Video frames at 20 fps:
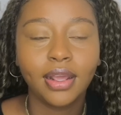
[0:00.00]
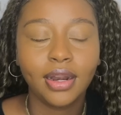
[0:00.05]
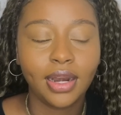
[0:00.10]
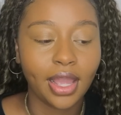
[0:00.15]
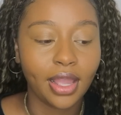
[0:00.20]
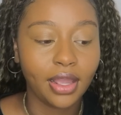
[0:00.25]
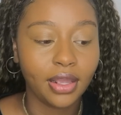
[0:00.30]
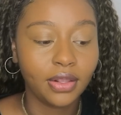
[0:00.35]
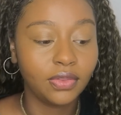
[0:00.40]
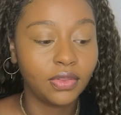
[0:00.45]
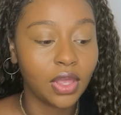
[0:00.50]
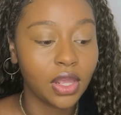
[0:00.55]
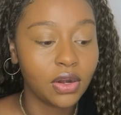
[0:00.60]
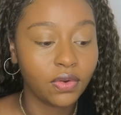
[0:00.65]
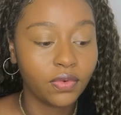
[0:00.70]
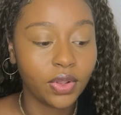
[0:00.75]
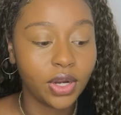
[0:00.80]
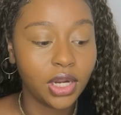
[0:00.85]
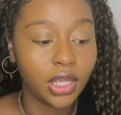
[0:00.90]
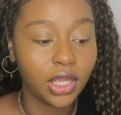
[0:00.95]
Like they
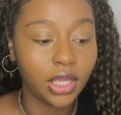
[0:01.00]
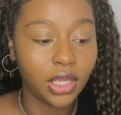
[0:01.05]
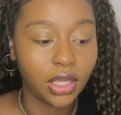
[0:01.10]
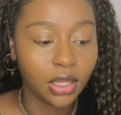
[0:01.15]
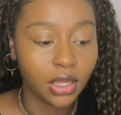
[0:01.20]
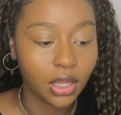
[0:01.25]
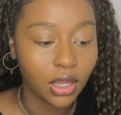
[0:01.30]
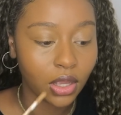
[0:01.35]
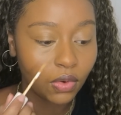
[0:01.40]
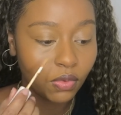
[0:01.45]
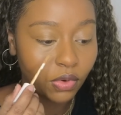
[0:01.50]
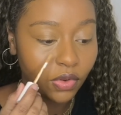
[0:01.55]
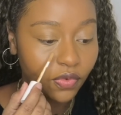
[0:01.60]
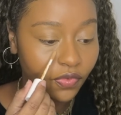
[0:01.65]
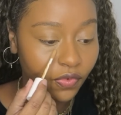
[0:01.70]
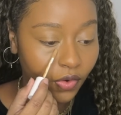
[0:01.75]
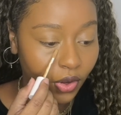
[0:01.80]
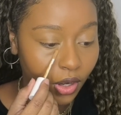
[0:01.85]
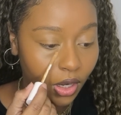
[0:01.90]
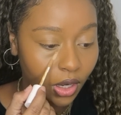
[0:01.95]
don't really
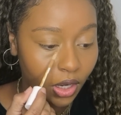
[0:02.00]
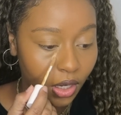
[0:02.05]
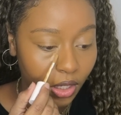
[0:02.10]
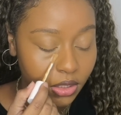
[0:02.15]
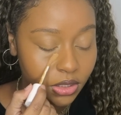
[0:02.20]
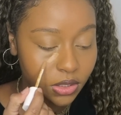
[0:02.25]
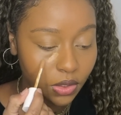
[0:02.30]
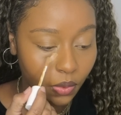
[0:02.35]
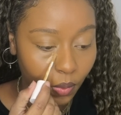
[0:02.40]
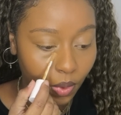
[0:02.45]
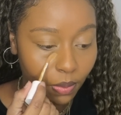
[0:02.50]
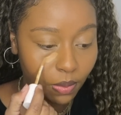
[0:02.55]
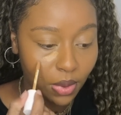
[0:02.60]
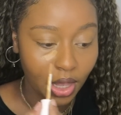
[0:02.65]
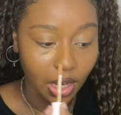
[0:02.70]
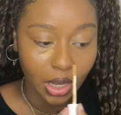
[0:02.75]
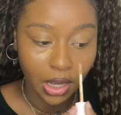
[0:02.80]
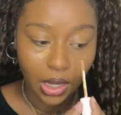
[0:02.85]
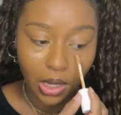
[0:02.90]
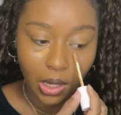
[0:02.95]
refer to
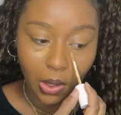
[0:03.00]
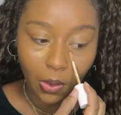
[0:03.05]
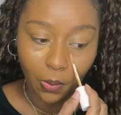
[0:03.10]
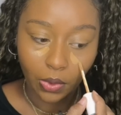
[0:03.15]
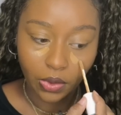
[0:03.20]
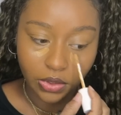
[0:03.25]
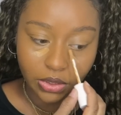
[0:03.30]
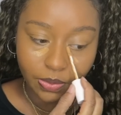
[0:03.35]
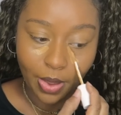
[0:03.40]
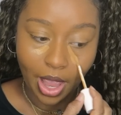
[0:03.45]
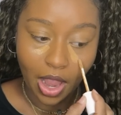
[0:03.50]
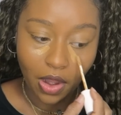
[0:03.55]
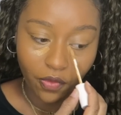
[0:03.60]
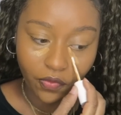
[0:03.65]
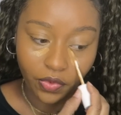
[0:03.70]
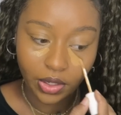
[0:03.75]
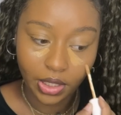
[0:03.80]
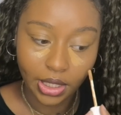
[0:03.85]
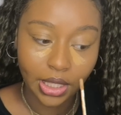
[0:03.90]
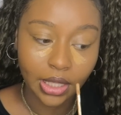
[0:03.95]
women
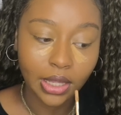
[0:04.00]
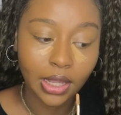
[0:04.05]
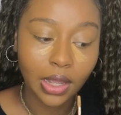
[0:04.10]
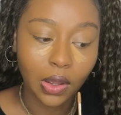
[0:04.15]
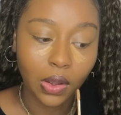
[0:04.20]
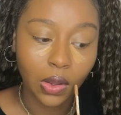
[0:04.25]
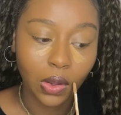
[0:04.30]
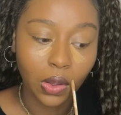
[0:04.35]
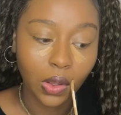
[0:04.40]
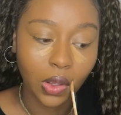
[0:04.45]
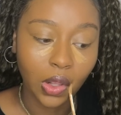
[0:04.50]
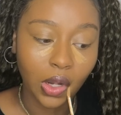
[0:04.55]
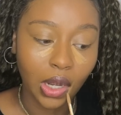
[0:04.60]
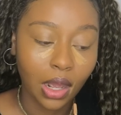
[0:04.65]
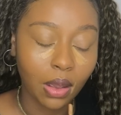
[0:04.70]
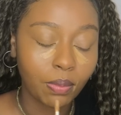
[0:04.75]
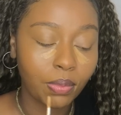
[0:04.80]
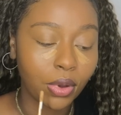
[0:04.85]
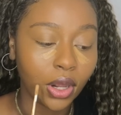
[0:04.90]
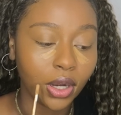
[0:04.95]
respectfully at all in
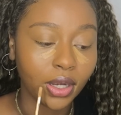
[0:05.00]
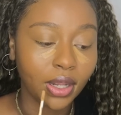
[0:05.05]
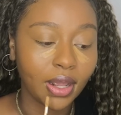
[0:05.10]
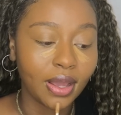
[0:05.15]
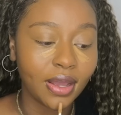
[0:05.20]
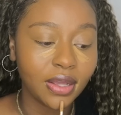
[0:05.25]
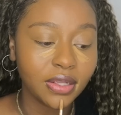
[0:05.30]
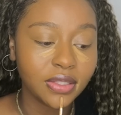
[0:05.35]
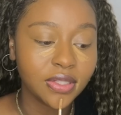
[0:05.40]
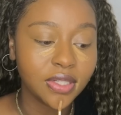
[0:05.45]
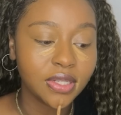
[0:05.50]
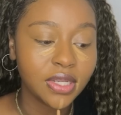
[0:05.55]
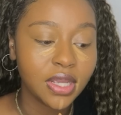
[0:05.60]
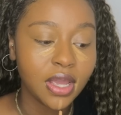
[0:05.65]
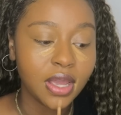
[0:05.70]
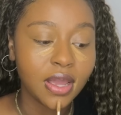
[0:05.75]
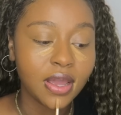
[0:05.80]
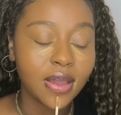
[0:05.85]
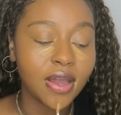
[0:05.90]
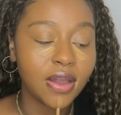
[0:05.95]
that podcast.
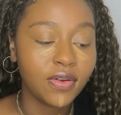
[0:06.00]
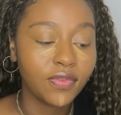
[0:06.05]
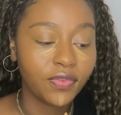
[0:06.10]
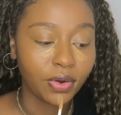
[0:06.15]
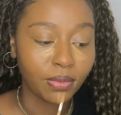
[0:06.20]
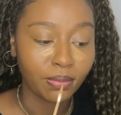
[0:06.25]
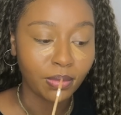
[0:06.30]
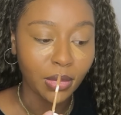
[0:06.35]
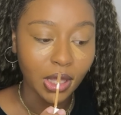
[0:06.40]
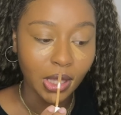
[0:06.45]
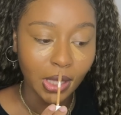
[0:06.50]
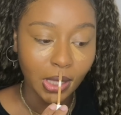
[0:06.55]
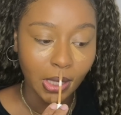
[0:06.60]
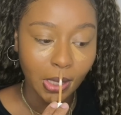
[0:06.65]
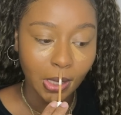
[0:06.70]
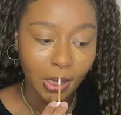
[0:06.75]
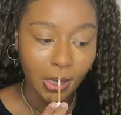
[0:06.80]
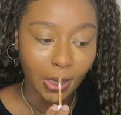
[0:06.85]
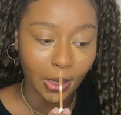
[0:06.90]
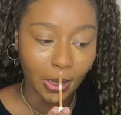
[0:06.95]
And for
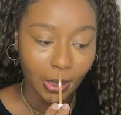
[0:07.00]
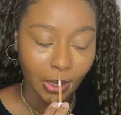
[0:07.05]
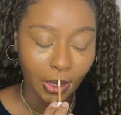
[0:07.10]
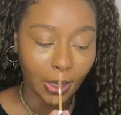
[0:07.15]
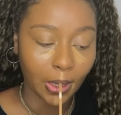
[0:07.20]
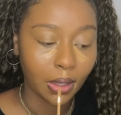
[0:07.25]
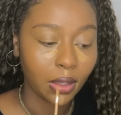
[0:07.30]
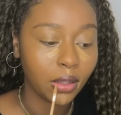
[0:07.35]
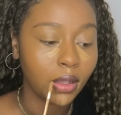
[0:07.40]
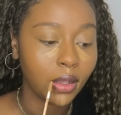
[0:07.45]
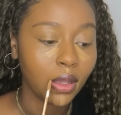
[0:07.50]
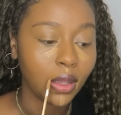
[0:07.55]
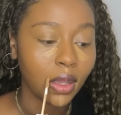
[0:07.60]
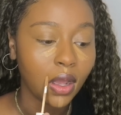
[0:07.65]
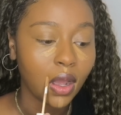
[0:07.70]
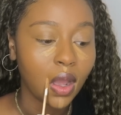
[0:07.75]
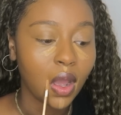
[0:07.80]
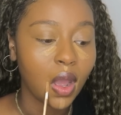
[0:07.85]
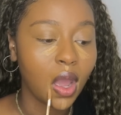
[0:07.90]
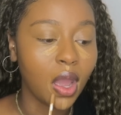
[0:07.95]
me,
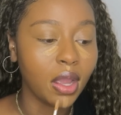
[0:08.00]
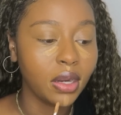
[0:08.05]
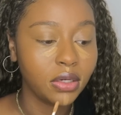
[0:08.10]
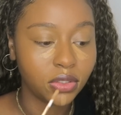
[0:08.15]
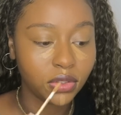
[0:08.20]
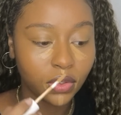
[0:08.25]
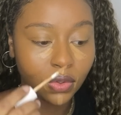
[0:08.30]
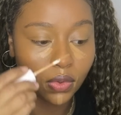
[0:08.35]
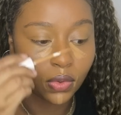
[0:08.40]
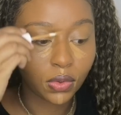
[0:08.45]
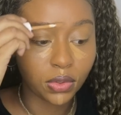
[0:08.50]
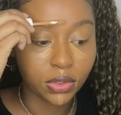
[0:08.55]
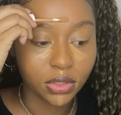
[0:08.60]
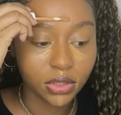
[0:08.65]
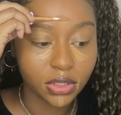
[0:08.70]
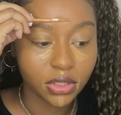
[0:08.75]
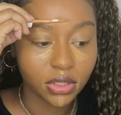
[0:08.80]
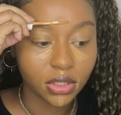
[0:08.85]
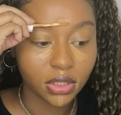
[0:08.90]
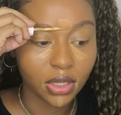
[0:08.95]
I
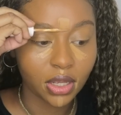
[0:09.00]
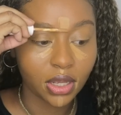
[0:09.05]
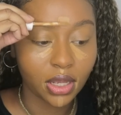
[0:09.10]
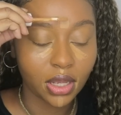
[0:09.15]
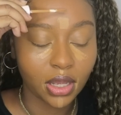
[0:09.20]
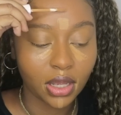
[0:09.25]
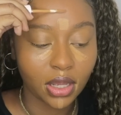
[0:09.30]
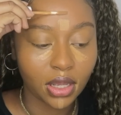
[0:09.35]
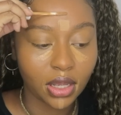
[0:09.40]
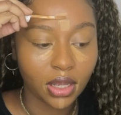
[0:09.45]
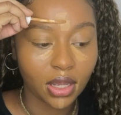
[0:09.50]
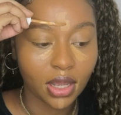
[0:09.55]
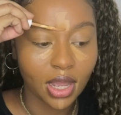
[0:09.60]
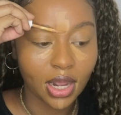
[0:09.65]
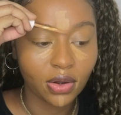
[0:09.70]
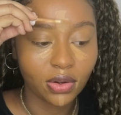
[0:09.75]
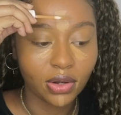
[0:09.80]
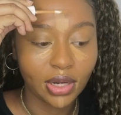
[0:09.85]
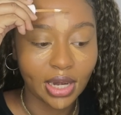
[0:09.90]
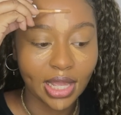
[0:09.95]
don't
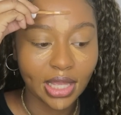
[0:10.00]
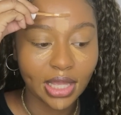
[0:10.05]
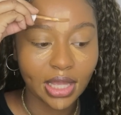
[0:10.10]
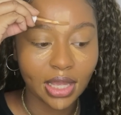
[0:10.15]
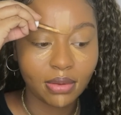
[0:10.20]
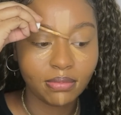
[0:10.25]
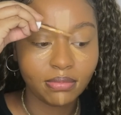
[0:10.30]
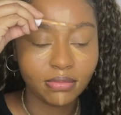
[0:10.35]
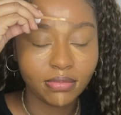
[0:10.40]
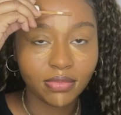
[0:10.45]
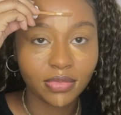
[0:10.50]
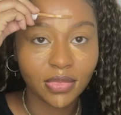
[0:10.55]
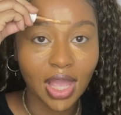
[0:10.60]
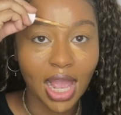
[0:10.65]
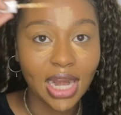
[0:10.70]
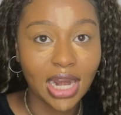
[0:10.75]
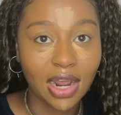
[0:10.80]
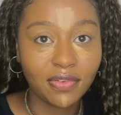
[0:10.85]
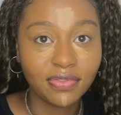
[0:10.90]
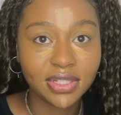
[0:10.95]
like him.
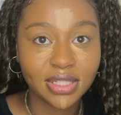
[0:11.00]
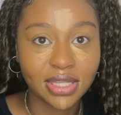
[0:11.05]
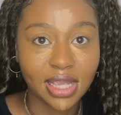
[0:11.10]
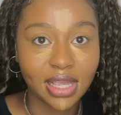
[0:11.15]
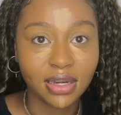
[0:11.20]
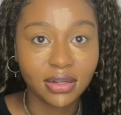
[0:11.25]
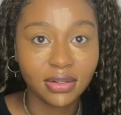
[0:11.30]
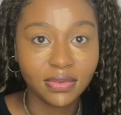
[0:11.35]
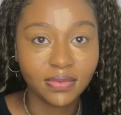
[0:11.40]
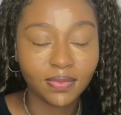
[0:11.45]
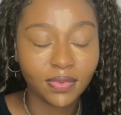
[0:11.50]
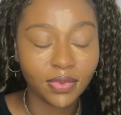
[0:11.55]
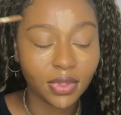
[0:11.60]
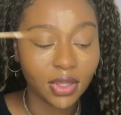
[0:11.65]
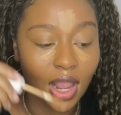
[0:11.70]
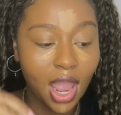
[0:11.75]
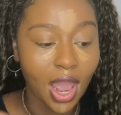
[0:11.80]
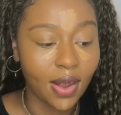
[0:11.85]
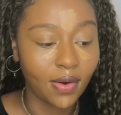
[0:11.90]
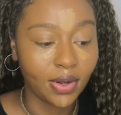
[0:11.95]
I love Sin.
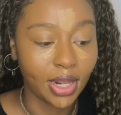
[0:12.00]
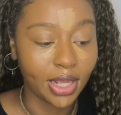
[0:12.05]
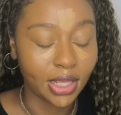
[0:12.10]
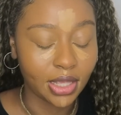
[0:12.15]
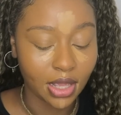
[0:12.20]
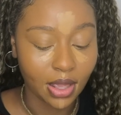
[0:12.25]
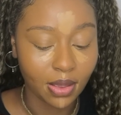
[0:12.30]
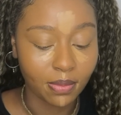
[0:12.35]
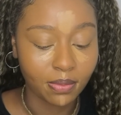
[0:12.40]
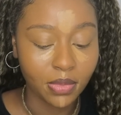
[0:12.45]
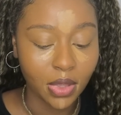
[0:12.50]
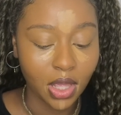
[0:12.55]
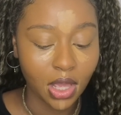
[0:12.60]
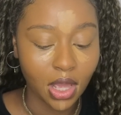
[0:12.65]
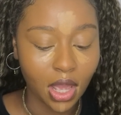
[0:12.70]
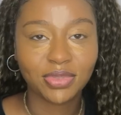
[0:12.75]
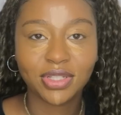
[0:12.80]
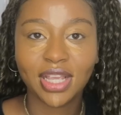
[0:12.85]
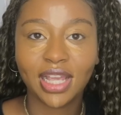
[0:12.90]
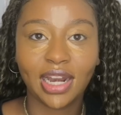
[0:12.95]
I don't like him.
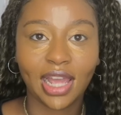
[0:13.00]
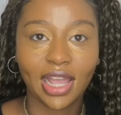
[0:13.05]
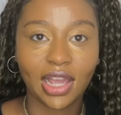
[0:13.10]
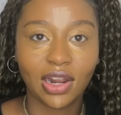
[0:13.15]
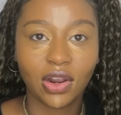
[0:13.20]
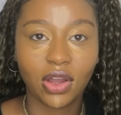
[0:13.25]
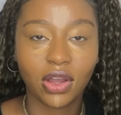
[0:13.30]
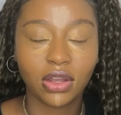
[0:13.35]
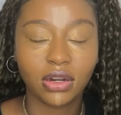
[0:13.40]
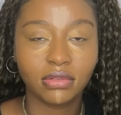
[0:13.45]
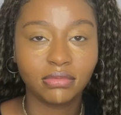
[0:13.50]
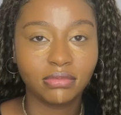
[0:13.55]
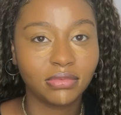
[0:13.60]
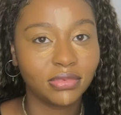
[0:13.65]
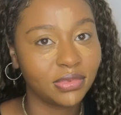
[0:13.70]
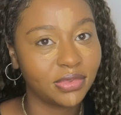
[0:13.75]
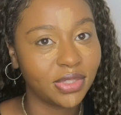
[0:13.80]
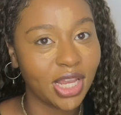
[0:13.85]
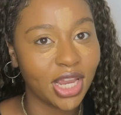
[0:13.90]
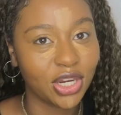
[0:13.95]
I'm saying like a lot.
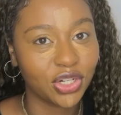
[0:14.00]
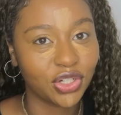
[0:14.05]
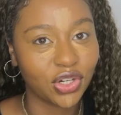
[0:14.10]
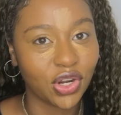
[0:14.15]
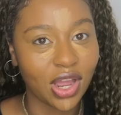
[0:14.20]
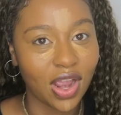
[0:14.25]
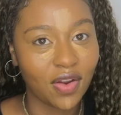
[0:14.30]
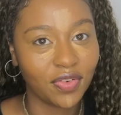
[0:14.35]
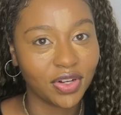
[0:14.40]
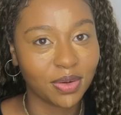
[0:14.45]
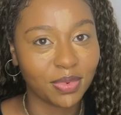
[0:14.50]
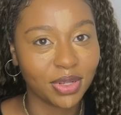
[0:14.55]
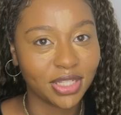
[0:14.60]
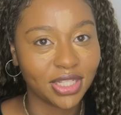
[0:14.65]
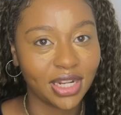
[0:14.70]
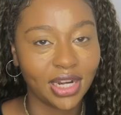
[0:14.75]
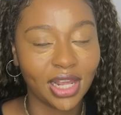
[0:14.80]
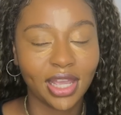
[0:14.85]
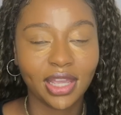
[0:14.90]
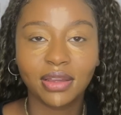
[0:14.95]
Take a shot every time I
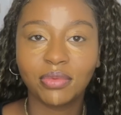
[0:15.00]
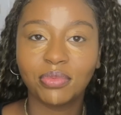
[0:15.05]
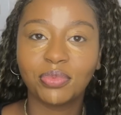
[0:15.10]
say like.